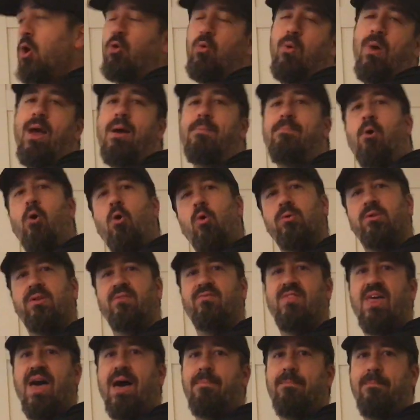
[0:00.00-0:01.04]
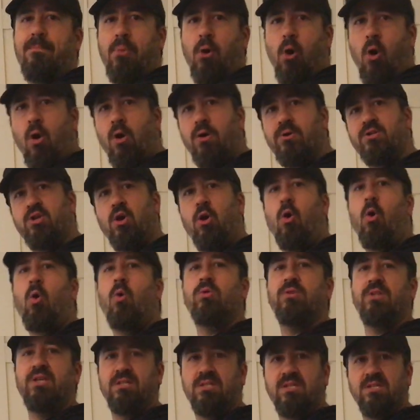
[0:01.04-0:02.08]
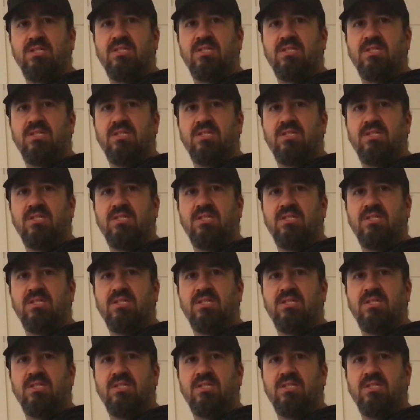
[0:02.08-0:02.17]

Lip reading: grab hold of that bar to hold it